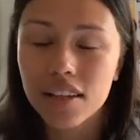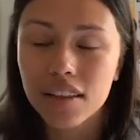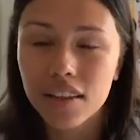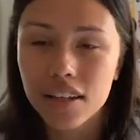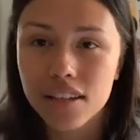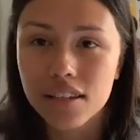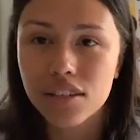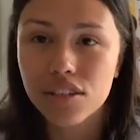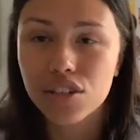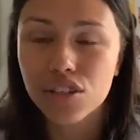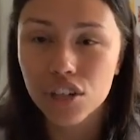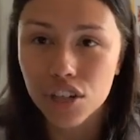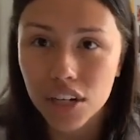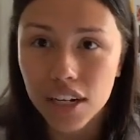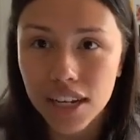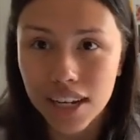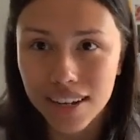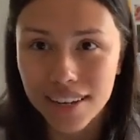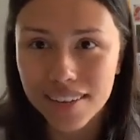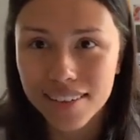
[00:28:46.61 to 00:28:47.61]
this
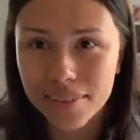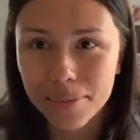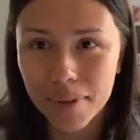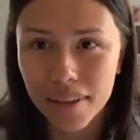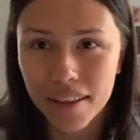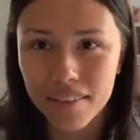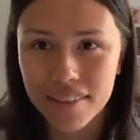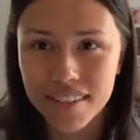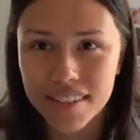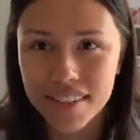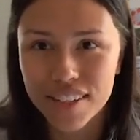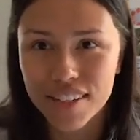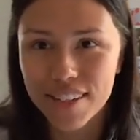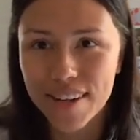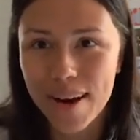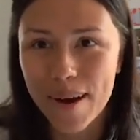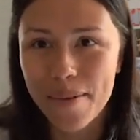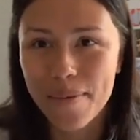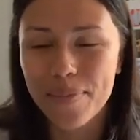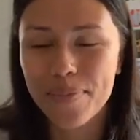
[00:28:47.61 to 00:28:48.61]
journey, beloved
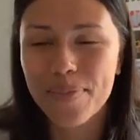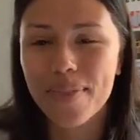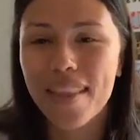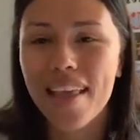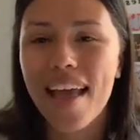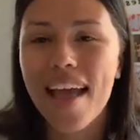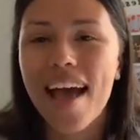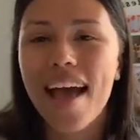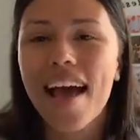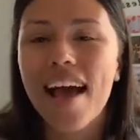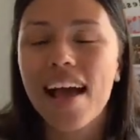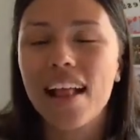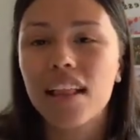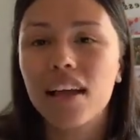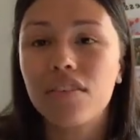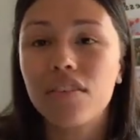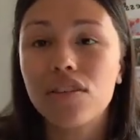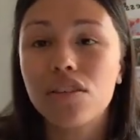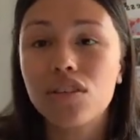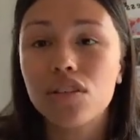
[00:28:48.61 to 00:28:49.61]
sister. I
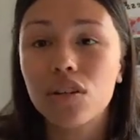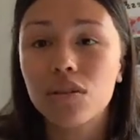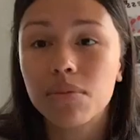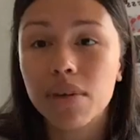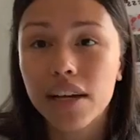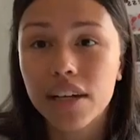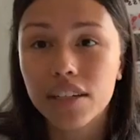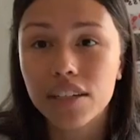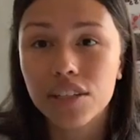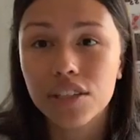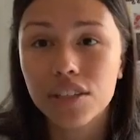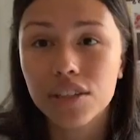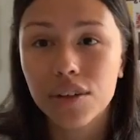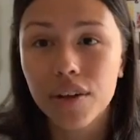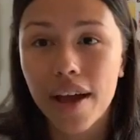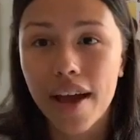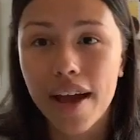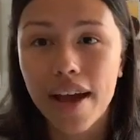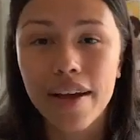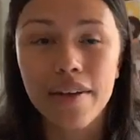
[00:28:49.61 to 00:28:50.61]
love you so much,
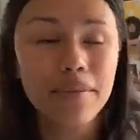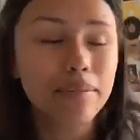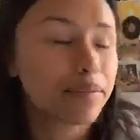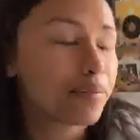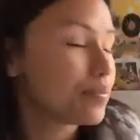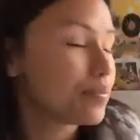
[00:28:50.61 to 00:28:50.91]
okay?